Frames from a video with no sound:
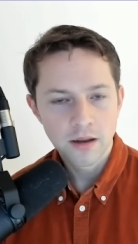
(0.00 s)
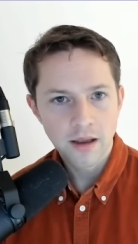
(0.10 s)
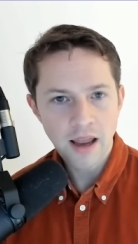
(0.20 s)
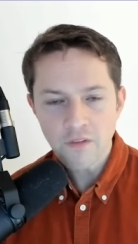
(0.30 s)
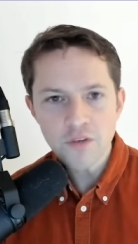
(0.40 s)

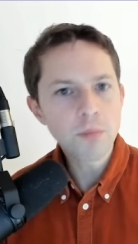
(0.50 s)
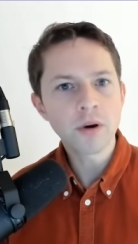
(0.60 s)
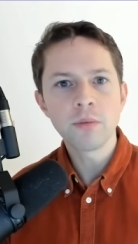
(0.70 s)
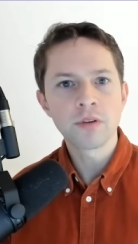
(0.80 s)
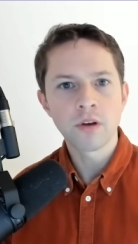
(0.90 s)

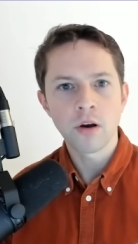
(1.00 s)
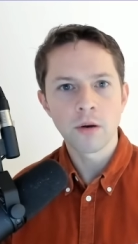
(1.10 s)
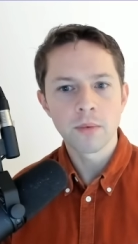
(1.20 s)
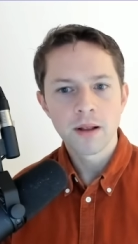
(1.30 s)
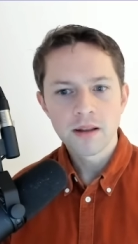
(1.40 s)
Everybody was calm.
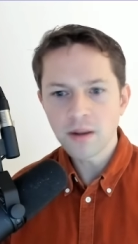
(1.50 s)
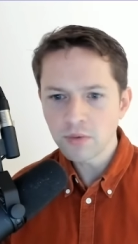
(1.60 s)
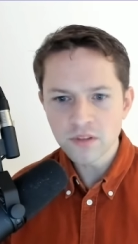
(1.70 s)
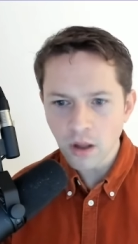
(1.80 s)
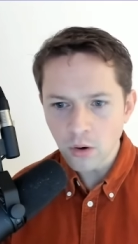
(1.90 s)
There
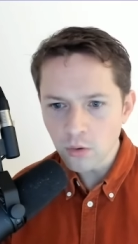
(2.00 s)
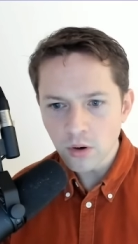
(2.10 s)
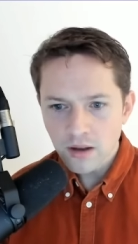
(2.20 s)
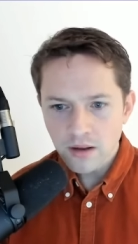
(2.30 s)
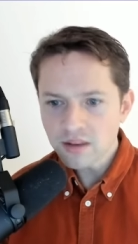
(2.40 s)
was no
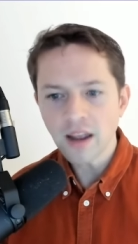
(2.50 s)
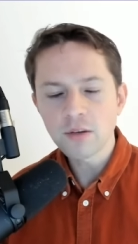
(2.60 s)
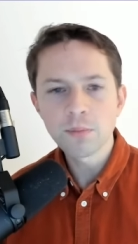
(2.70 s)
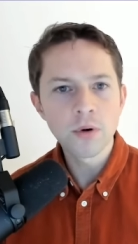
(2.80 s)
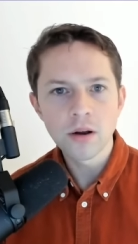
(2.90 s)

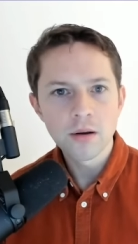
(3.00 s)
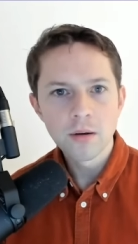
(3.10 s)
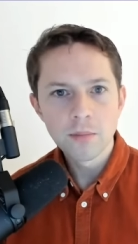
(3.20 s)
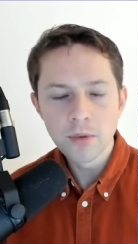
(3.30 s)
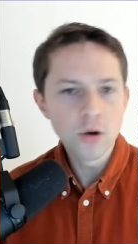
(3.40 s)
desperate
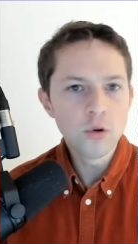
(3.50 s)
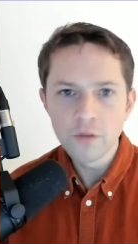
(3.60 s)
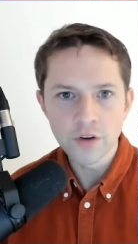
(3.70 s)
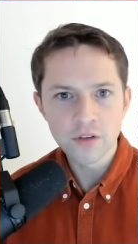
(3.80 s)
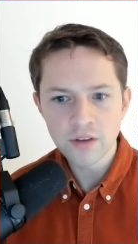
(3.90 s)

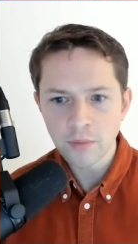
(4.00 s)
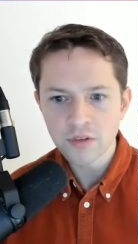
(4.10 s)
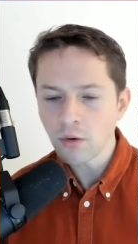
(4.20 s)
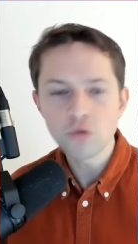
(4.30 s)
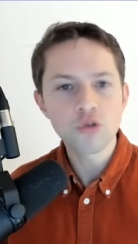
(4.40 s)
manoeuvres. There was
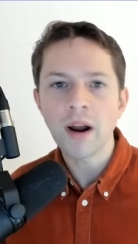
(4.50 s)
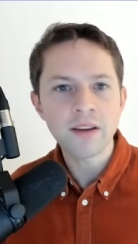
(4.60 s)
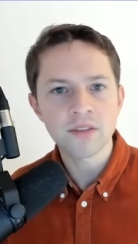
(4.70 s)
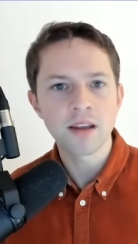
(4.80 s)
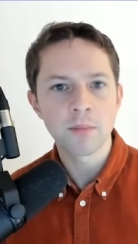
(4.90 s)
no
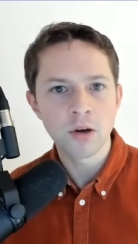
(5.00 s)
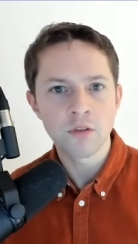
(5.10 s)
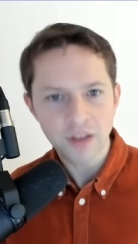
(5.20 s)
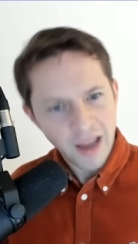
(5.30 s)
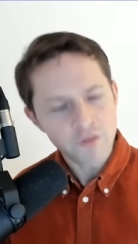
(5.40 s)
drastic
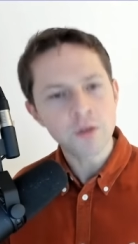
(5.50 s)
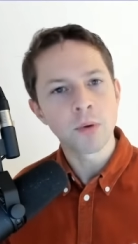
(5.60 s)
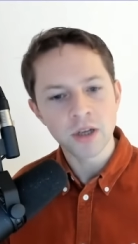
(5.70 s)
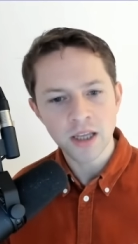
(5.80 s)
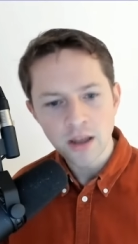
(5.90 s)
manoeuvres.
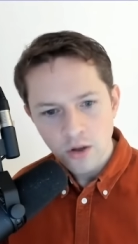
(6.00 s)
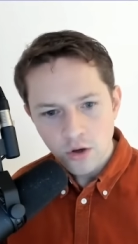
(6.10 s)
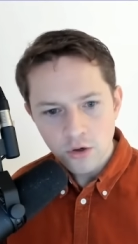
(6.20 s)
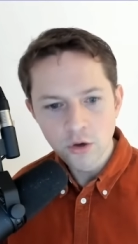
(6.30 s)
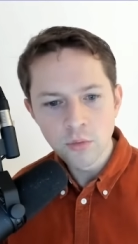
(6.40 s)
Everybody
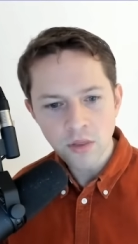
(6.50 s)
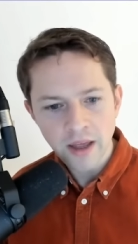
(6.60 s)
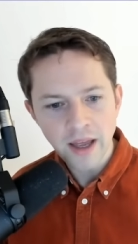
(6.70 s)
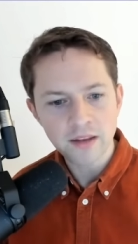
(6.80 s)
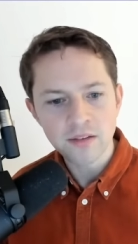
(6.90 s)
knew what they
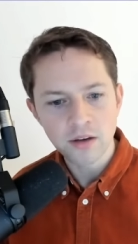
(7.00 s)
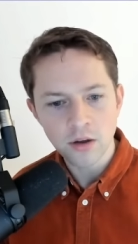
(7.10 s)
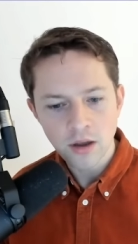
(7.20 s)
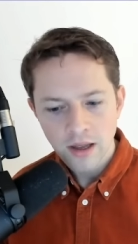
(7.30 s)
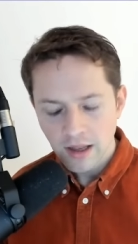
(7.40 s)
had to do.
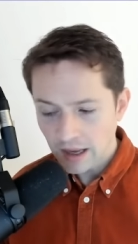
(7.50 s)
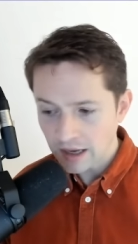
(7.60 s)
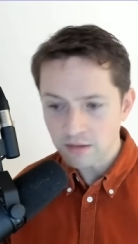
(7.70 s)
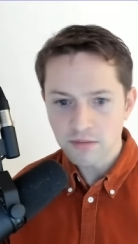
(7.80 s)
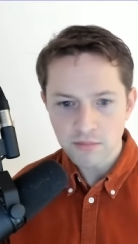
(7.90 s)

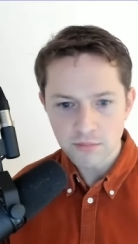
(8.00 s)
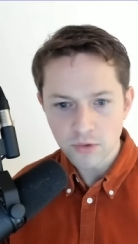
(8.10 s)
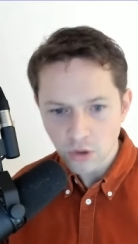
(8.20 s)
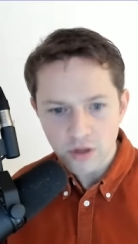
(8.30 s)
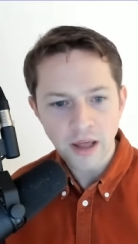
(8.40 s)
And
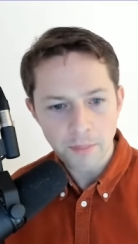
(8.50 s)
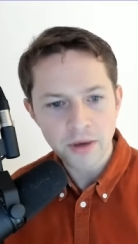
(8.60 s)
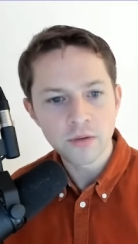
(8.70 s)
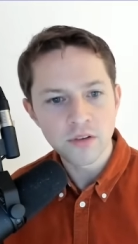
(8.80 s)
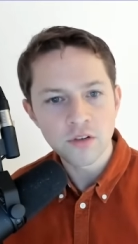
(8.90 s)
look at that
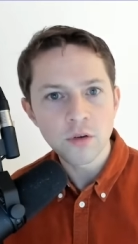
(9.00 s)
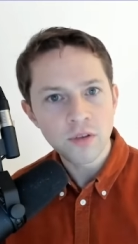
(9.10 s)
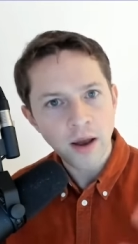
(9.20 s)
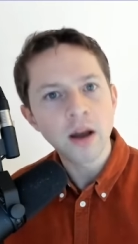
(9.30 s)
penalty shootout